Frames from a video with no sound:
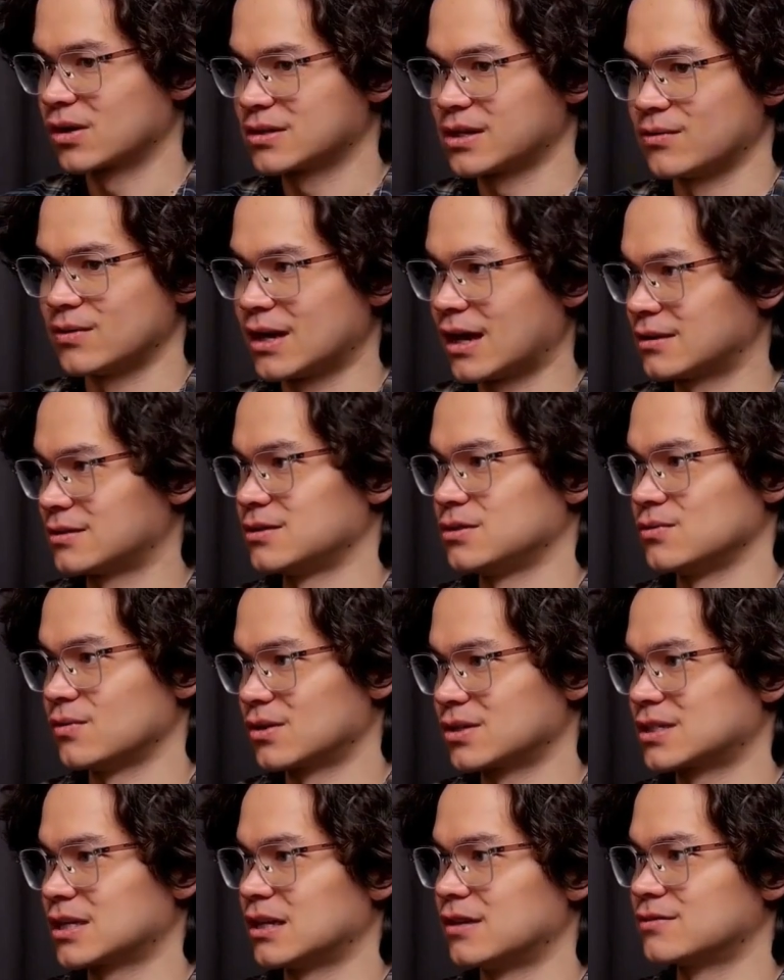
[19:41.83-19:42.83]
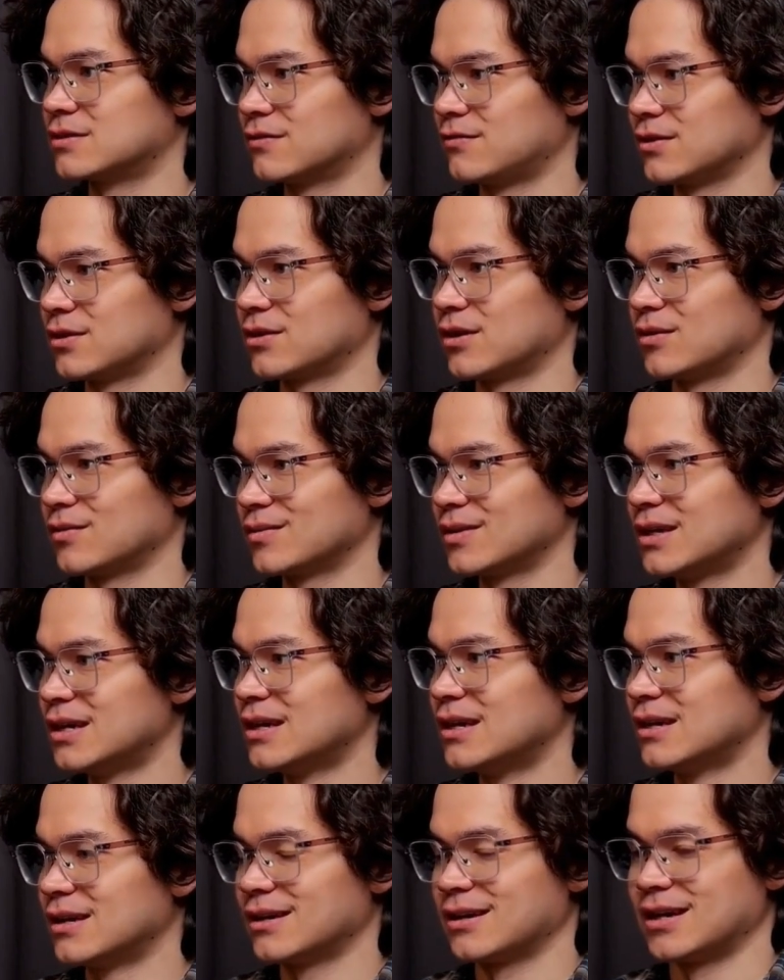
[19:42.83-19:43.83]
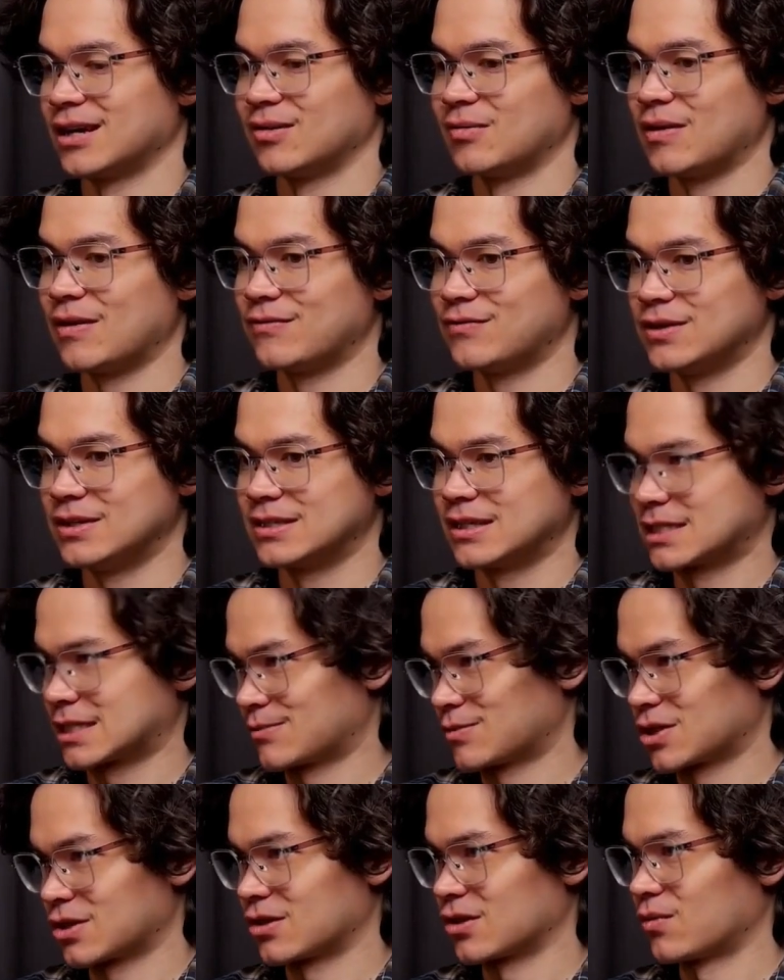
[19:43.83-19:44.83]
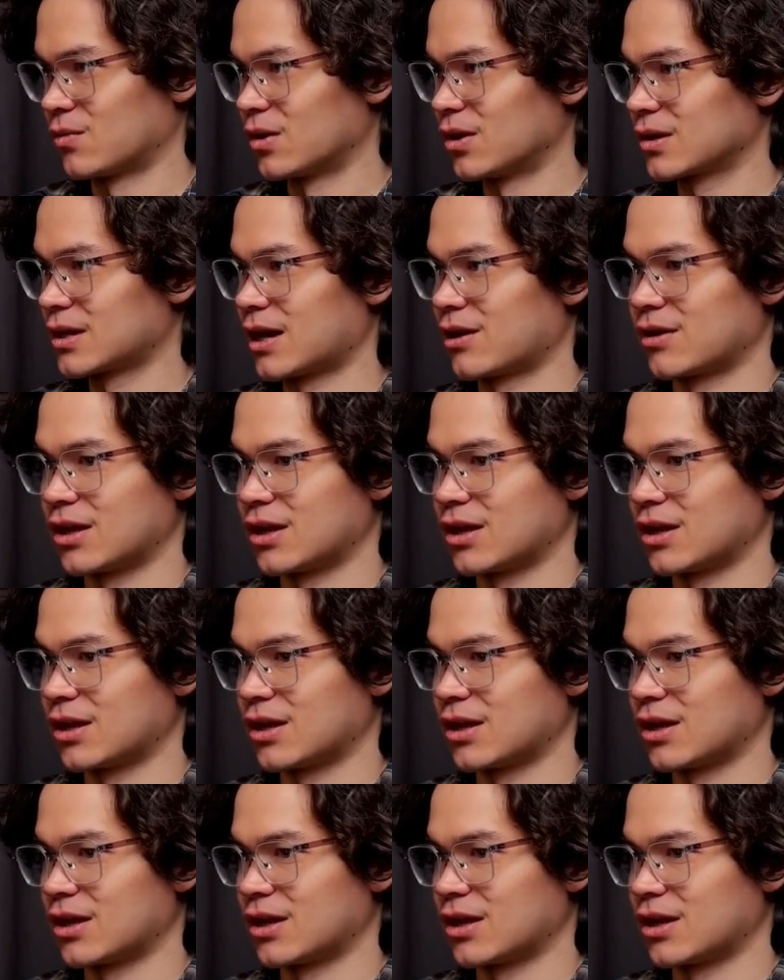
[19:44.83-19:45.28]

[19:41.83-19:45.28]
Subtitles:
work that we had to do ourselves to figure out if these enzymes are going to work,